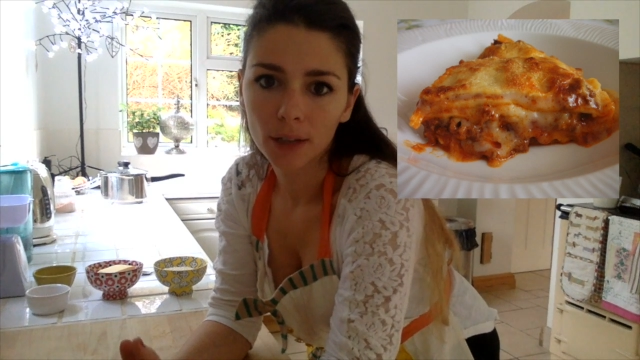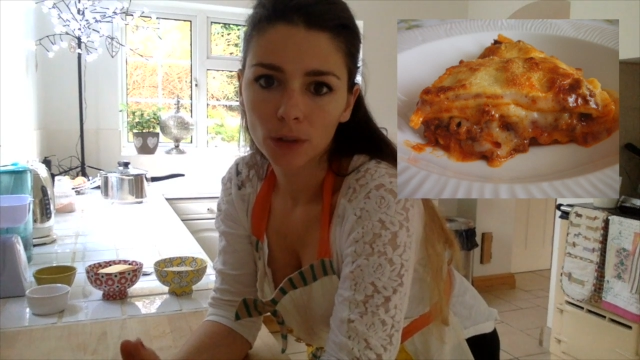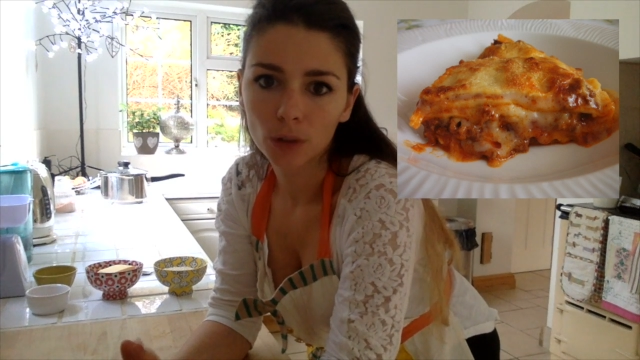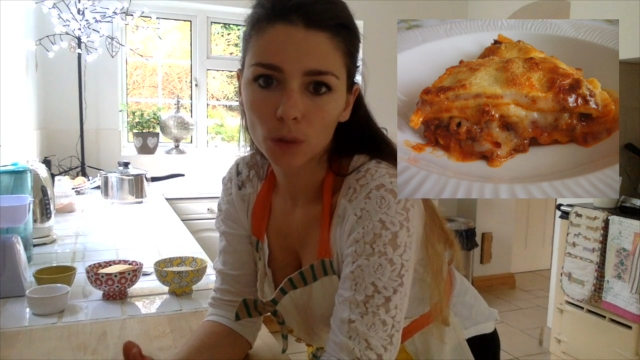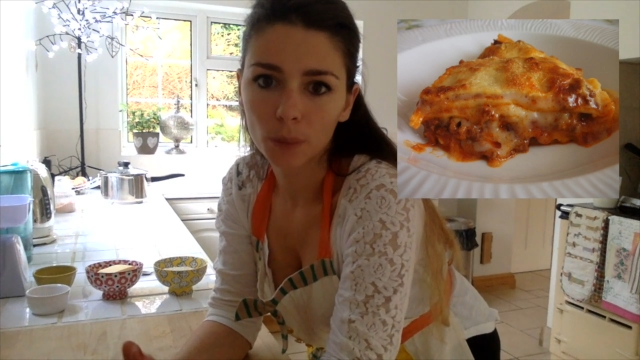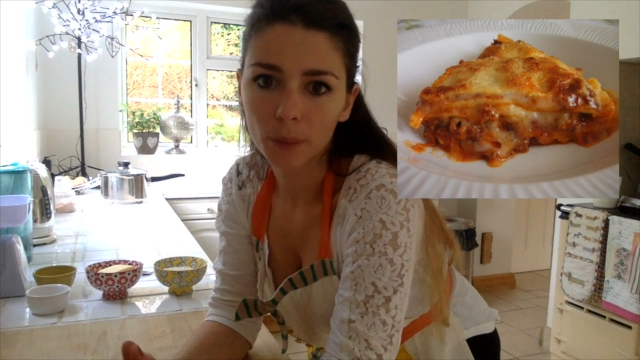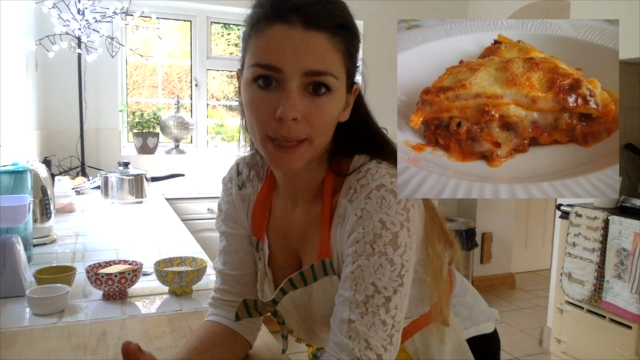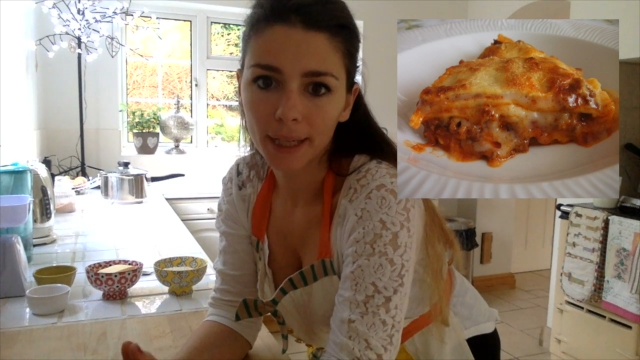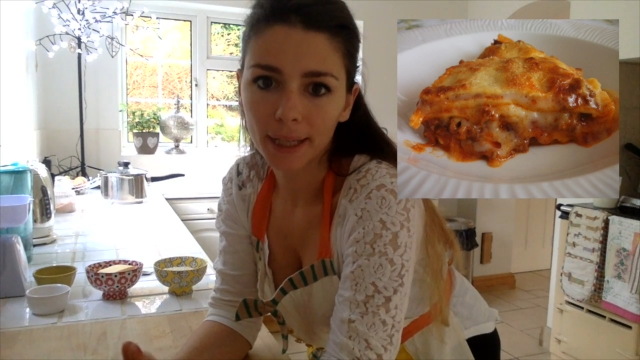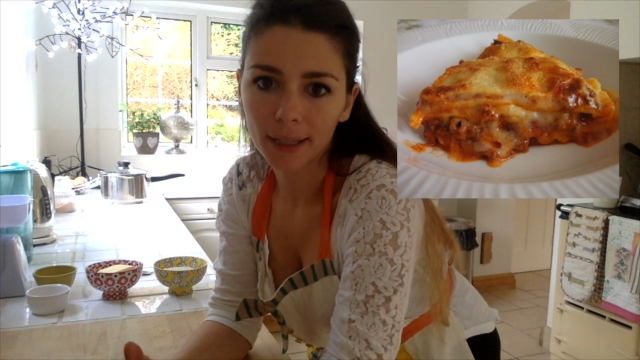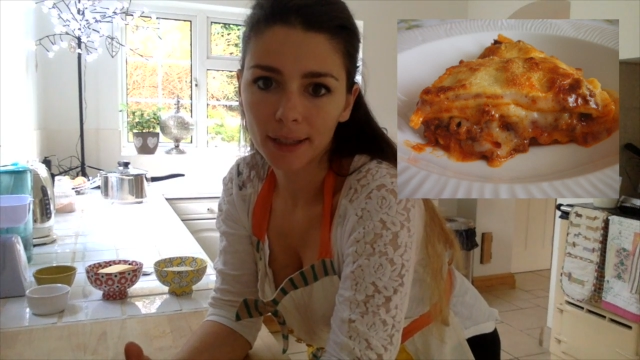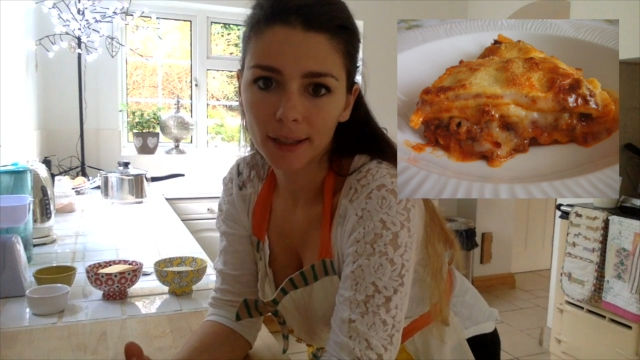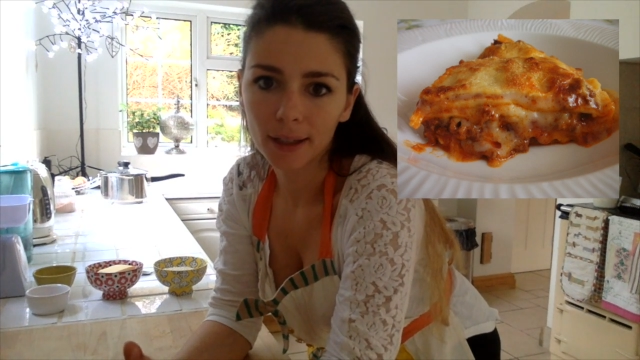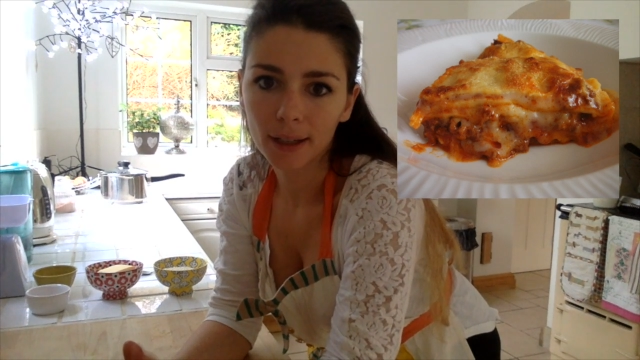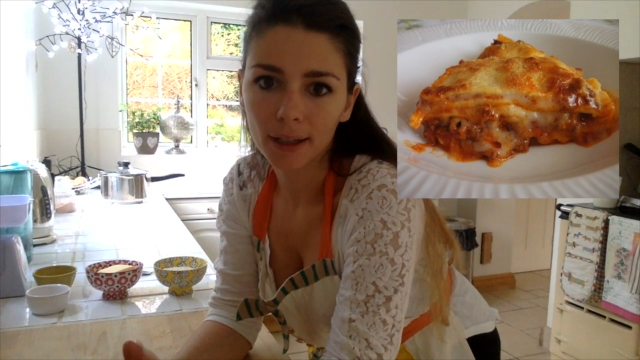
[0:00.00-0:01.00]
to
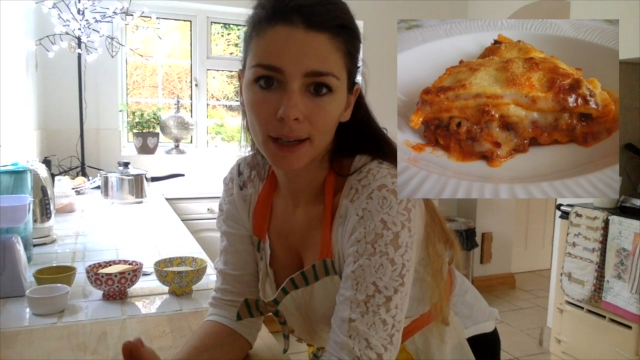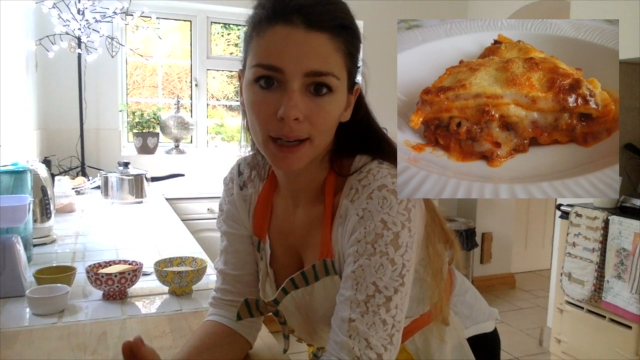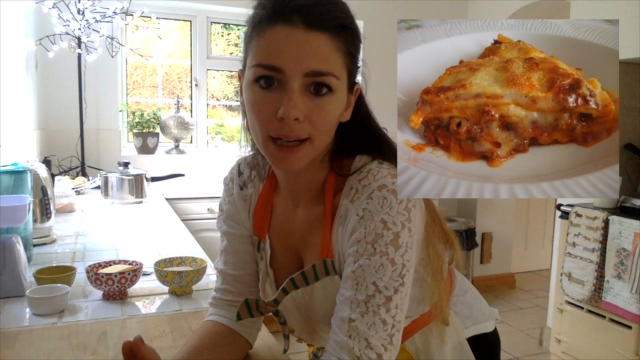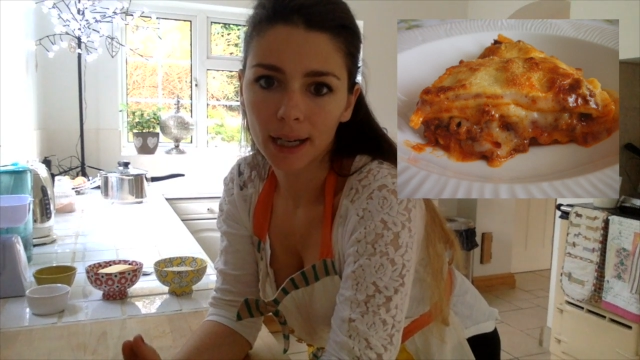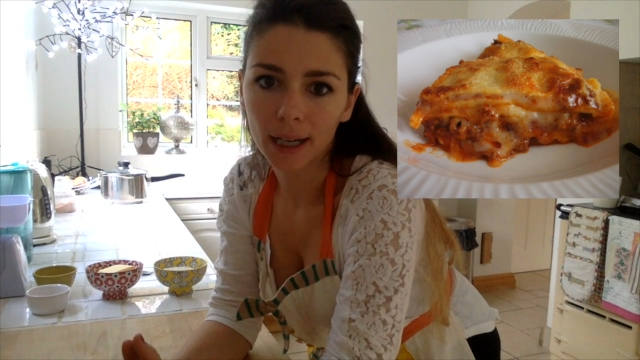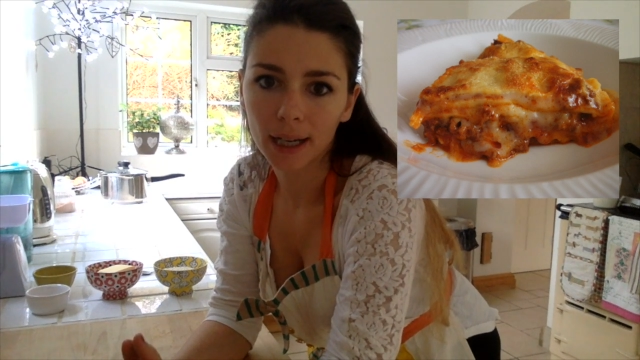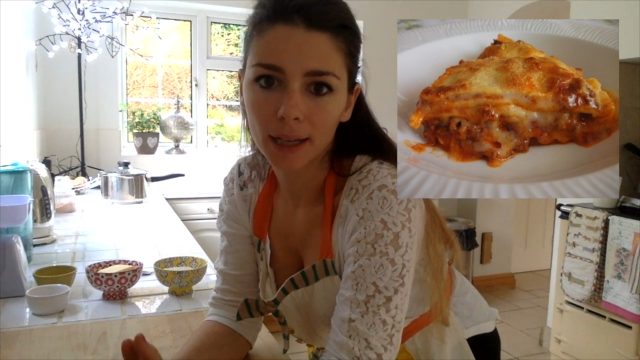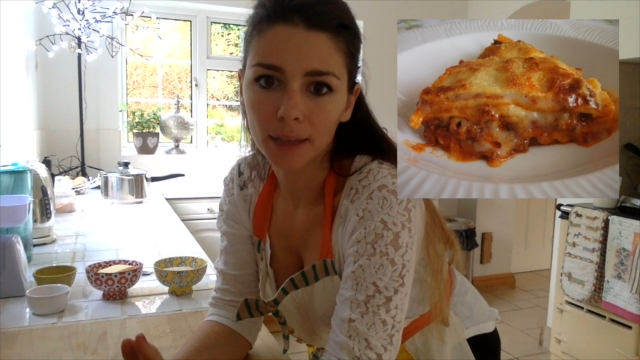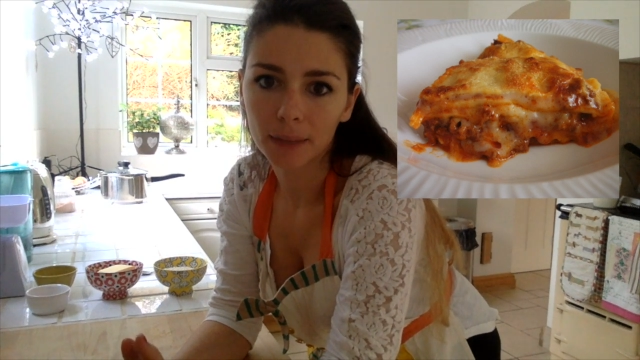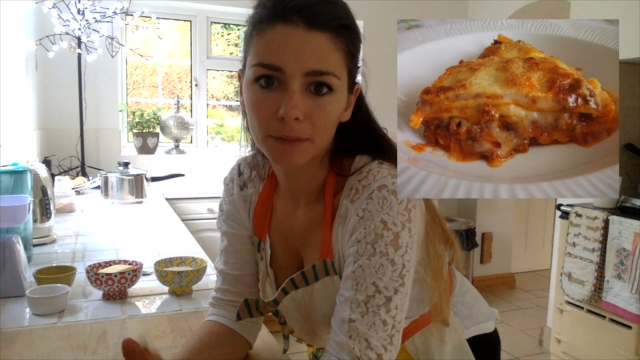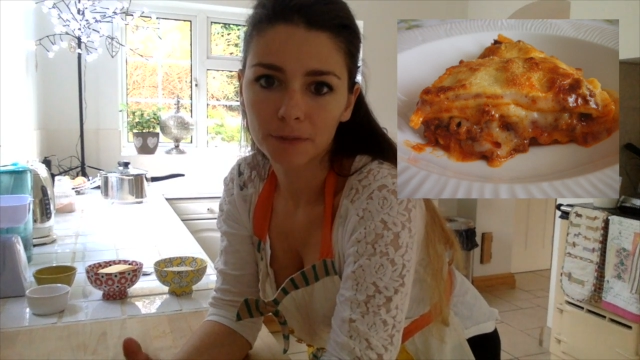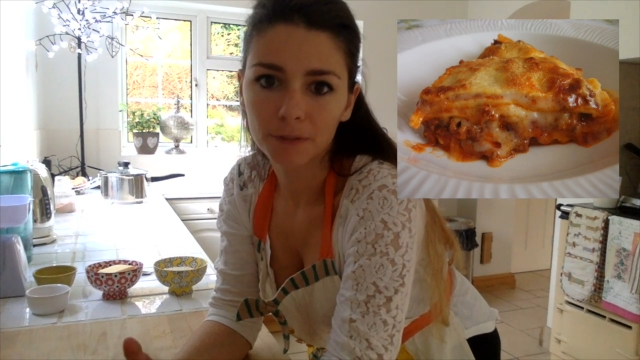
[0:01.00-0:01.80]
make a